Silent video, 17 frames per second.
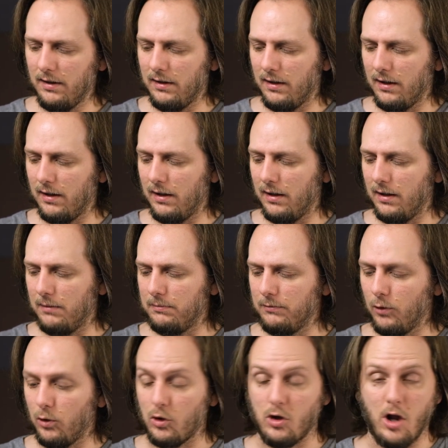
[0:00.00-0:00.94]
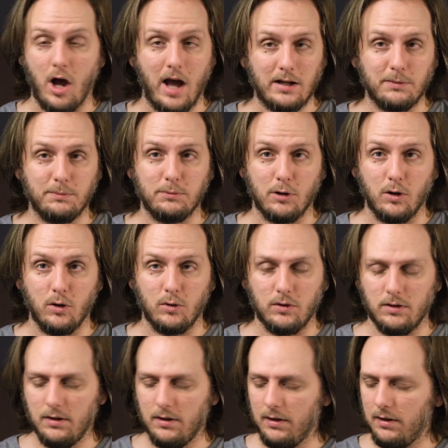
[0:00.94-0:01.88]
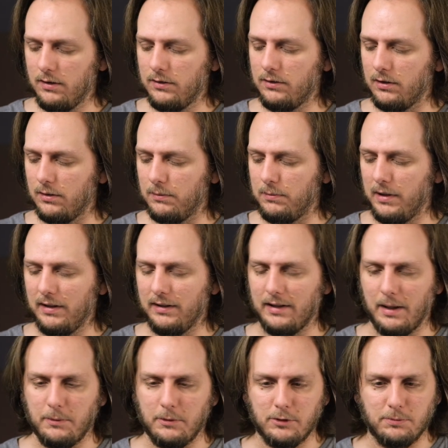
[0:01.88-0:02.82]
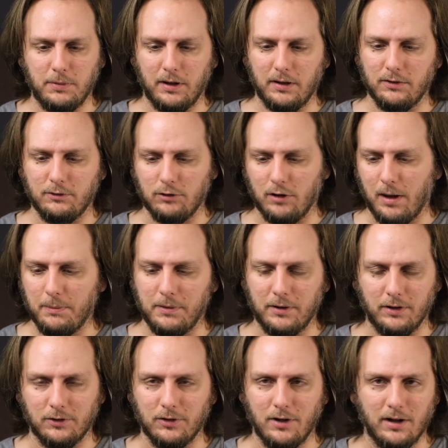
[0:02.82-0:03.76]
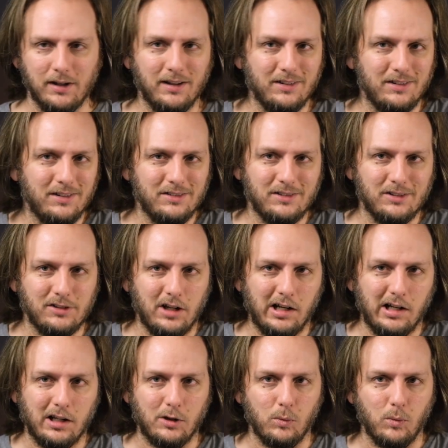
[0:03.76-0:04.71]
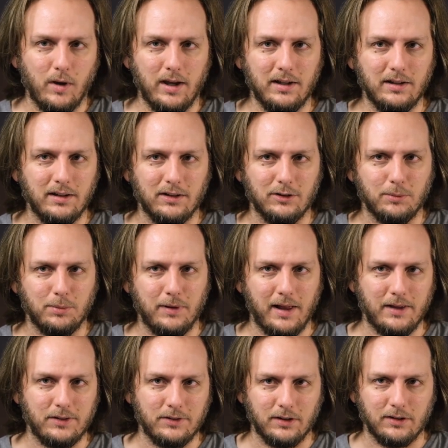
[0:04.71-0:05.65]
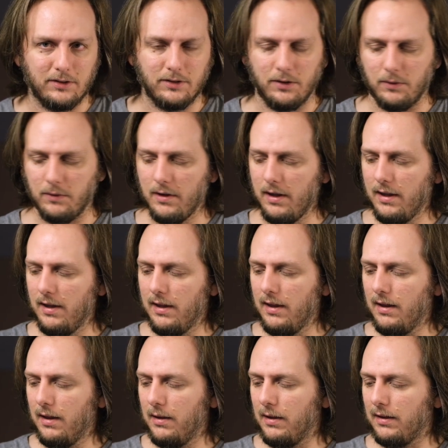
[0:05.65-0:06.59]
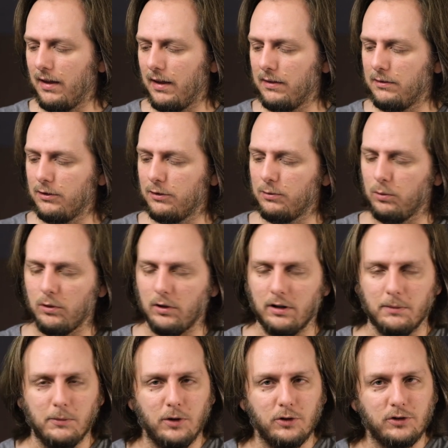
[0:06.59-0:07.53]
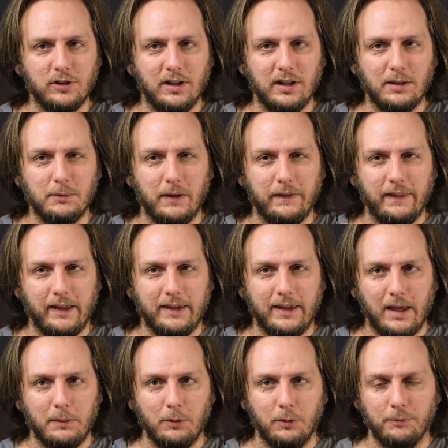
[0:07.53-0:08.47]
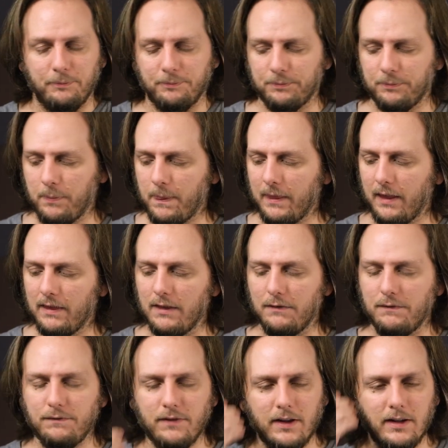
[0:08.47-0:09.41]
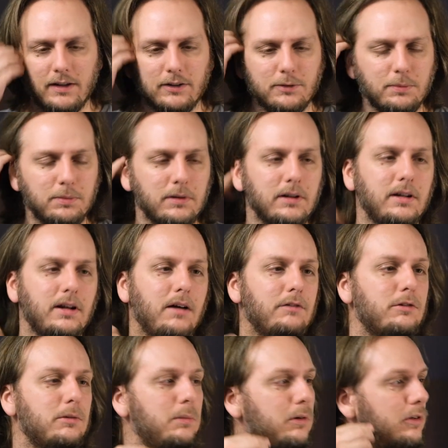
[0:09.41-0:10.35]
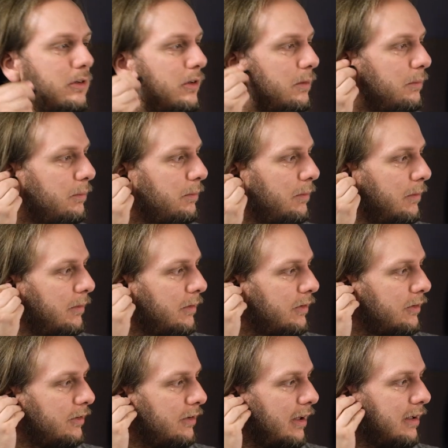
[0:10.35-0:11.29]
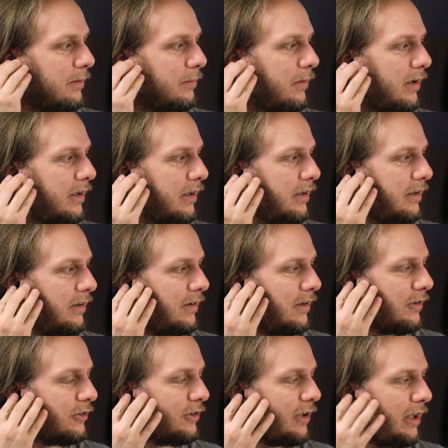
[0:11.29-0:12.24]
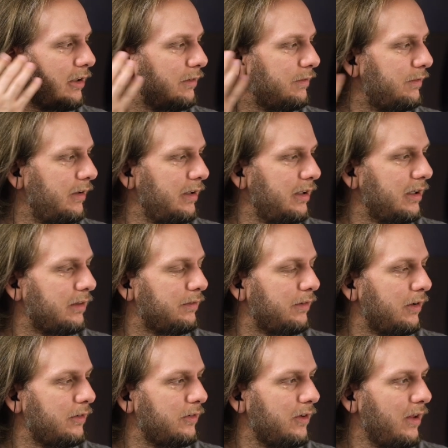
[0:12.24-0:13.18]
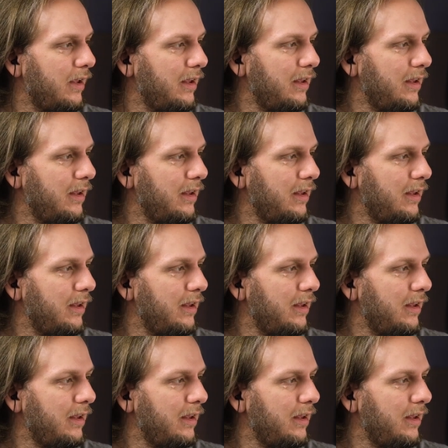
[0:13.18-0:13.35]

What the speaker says: or not prone to being damaged by dropping or knocking because there's just not a lot of weight and it's plastic. So I just worry the most again about that cable. The fit is pretty comfortable. You can slide them right in. They're shallow fit earphones.